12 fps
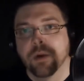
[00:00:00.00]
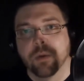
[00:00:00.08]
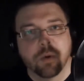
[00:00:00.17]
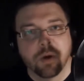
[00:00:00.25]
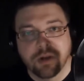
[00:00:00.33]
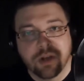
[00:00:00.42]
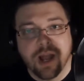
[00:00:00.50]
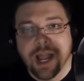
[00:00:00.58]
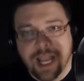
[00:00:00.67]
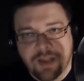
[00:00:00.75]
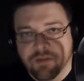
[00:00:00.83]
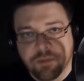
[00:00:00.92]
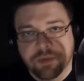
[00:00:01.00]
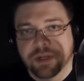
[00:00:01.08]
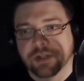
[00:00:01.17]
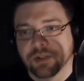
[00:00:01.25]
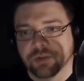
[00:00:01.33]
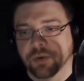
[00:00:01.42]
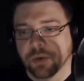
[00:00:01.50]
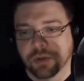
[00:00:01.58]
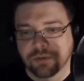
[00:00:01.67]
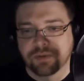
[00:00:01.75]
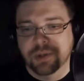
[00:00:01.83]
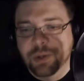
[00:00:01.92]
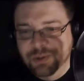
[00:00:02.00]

where I haven't been in control of you.